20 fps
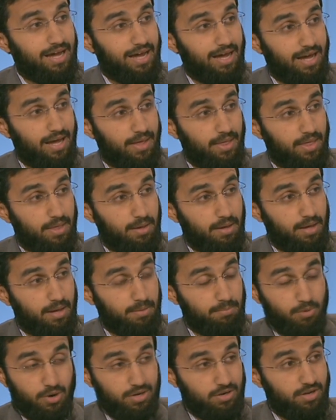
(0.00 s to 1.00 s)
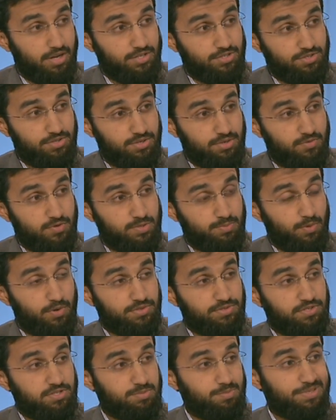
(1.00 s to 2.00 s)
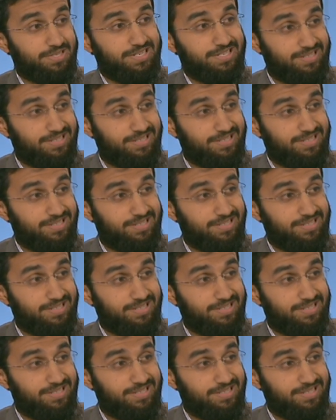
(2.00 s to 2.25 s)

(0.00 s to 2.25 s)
And by and large, their response has been